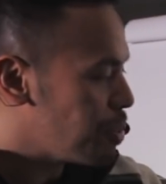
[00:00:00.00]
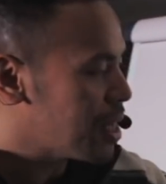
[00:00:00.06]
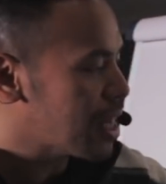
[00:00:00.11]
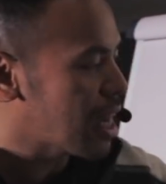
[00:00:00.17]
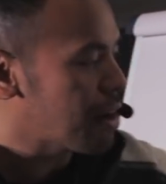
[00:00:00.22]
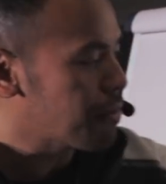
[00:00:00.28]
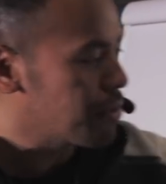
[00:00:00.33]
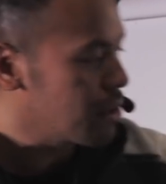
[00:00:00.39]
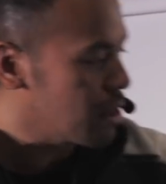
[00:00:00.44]
be
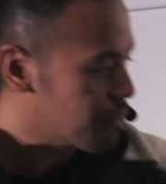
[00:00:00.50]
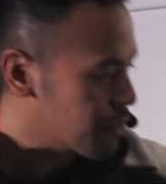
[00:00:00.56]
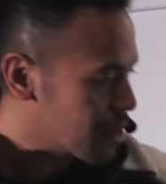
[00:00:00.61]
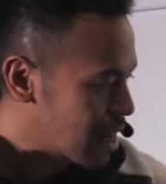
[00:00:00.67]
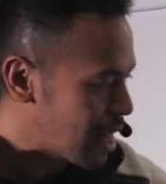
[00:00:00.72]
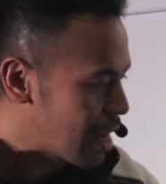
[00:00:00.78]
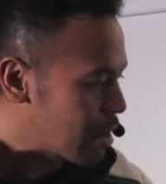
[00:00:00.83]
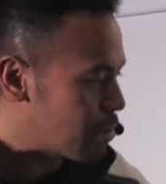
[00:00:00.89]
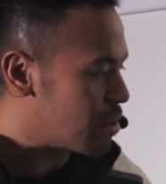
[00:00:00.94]
careful of the
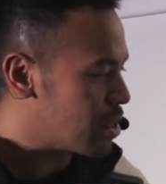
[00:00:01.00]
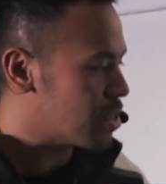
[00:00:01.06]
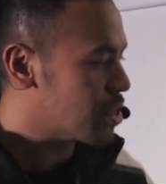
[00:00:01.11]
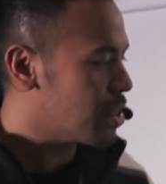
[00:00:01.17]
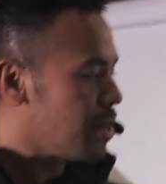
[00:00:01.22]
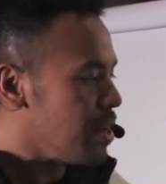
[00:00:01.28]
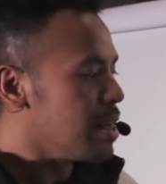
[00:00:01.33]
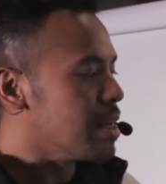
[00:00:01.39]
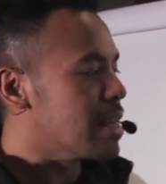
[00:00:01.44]
language.
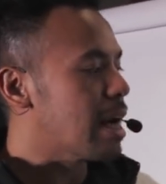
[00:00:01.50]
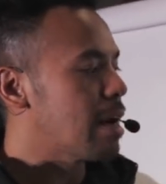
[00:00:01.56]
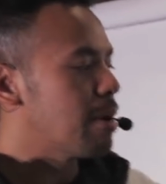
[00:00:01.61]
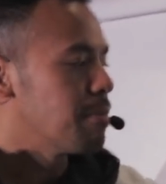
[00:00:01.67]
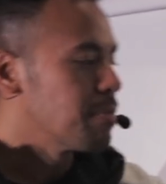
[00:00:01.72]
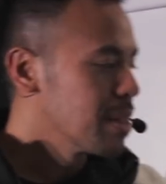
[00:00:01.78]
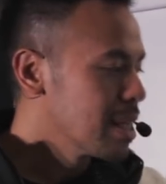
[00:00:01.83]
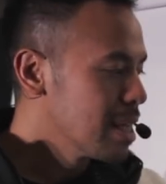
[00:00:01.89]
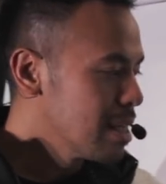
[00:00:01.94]

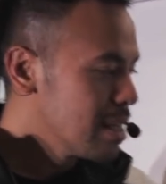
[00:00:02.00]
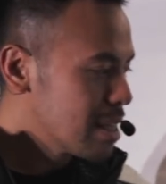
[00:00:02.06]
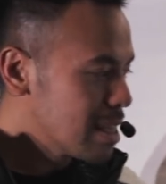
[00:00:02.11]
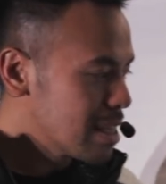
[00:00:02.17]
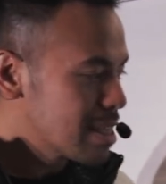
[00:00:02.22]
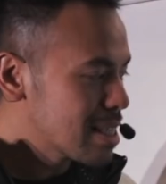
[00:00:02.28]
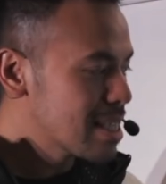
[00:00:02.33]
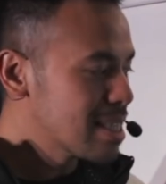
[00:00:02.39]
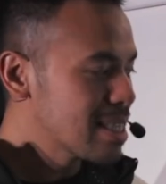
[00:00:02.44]
Now,
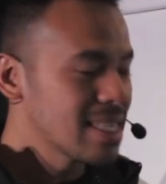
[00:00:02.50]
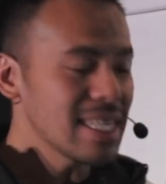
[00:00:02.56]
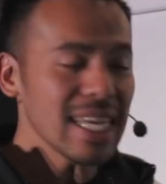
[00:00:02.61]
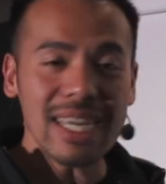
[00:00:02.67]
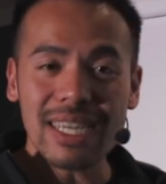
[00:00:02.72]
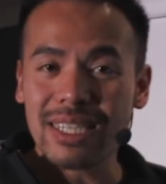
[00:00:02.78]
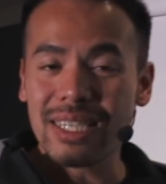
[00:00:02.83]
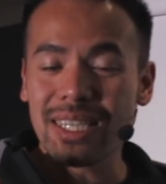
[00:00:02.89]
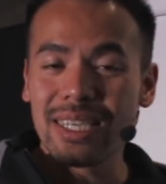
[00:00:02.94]
the
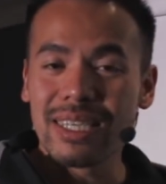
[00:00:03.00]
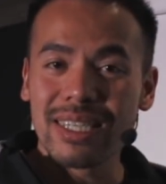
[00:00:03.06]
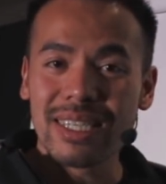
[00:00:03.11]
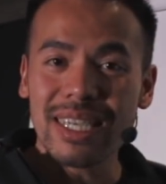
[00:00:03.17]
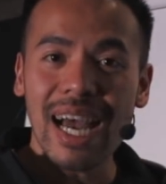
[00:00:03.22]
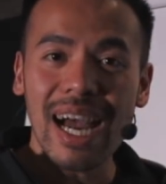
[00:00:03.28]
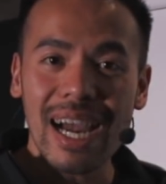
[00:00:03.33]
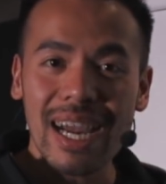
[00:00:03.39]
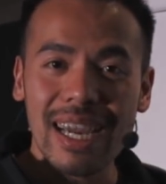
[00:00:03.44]
sixth
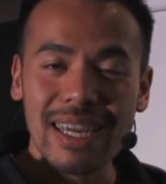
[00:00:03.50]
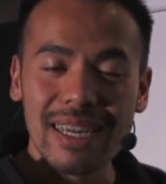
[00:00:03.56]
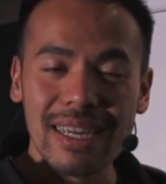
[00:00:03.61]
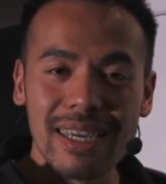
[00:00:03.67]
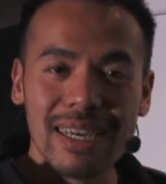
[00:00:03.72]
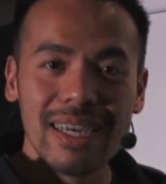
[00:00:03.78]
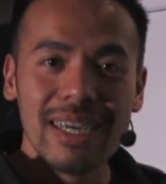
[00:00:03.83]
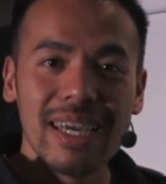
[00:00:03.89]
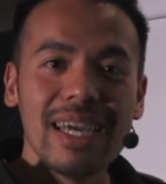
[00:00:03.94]

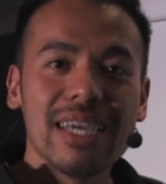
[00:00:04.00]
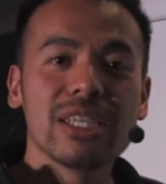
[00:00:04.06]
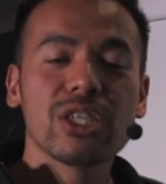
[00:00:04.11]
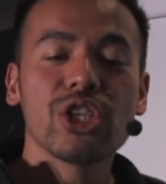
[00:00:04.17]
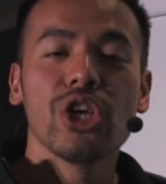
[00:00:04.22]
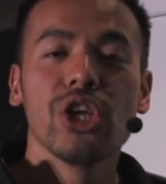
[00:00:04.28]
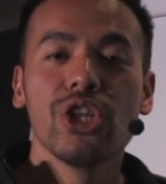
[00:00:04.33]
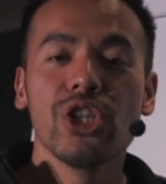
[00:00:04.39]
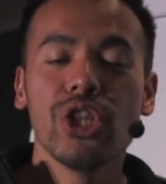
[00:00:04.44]
sign
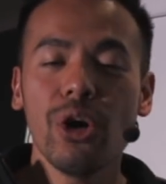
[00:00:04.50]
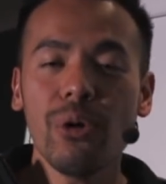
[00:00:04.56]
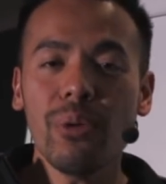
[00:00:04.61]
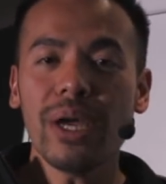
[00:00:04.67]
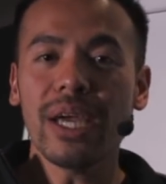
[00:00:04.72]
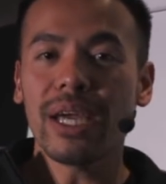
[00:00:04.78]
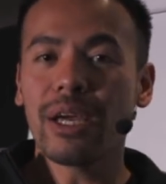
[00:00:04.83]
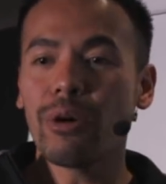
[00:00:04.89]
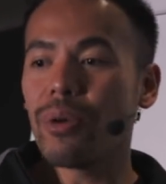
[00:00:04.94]
is
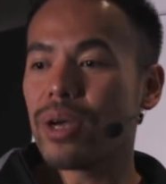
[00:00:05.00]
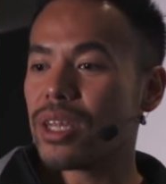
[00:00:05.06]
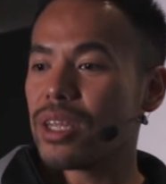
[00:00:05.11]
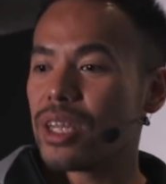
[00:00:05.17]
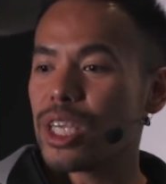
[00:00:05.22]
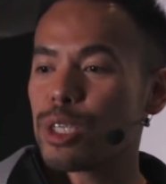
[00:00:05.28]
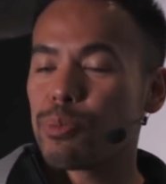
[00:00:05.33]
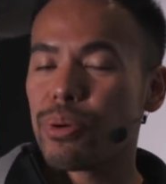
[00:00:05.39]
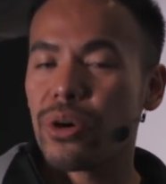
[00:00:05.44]
knowing whether
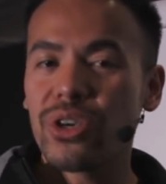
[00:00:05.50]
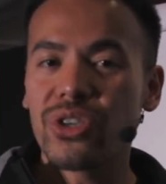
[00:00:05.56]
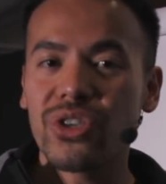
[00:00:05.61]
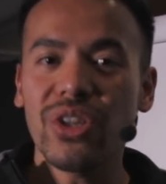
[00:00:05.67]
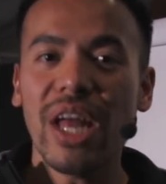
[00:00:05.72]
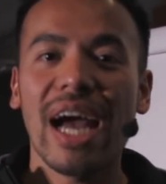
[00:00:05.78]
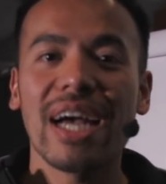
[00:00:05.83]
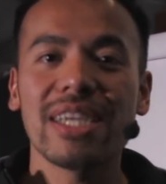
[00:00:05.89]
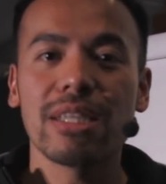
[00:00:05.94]
this
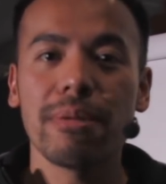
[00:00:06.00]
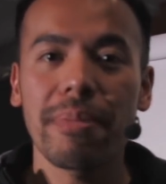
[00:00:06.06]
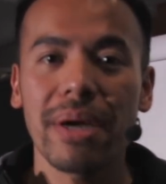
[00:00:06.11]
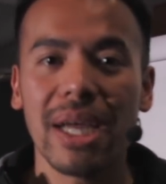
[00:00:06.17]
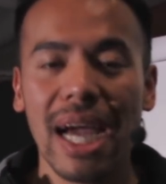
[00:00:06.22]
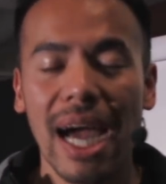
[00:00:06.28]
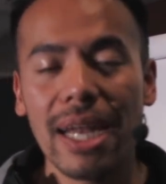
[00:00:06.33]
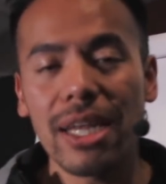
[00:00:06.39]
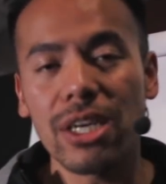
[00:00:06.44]
person has the
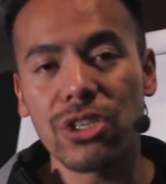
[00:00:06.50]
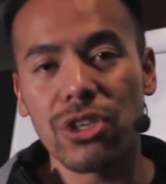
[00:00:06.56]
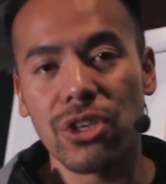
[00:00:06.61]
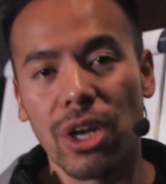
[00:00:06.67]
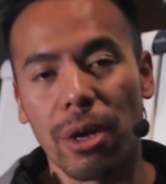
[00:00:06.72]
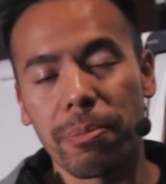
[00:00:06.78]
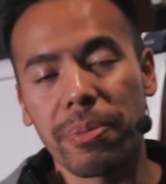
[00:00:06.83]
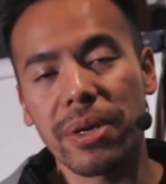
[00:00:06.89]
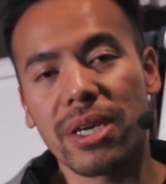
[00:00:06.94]
mechanics or
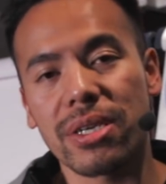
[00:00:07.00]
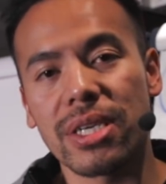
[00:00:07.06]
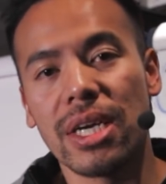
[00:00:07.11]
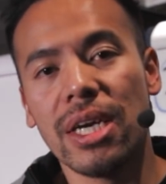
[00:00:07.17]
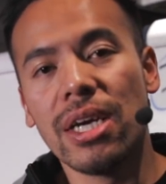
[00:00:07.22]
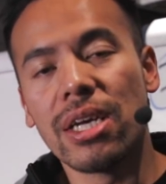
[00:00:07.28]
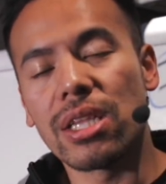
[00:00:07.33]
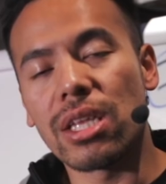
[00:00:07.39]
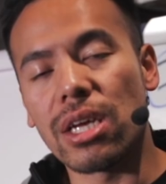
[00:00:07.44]
not. Because
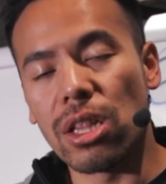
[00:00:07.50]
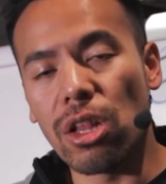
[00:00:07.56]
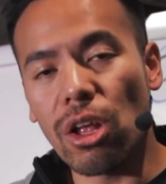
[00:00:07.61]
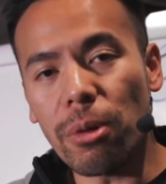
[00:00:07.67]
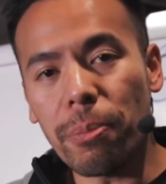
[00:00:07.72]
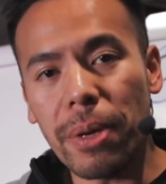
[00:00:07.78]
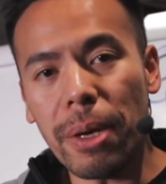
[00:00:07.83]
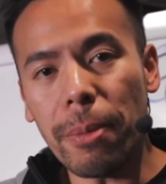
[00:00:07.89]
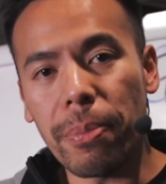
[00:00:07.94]
a
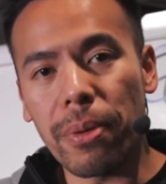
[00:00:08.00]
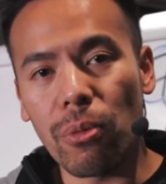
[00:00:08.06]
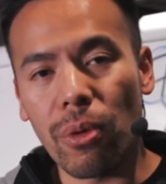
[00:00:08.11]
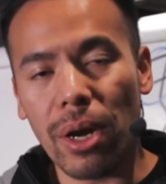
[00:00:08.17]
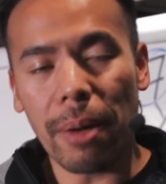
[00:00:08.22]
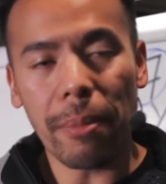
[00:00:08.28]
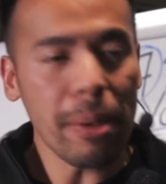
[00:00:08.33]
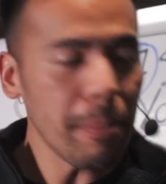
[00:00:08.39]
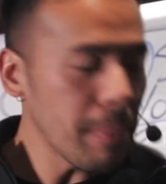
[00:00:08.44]
lot of people,
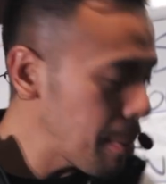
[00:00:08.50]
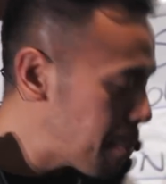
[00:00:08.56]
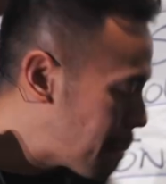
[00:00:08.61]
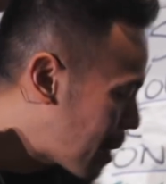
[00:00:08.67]
what I mean by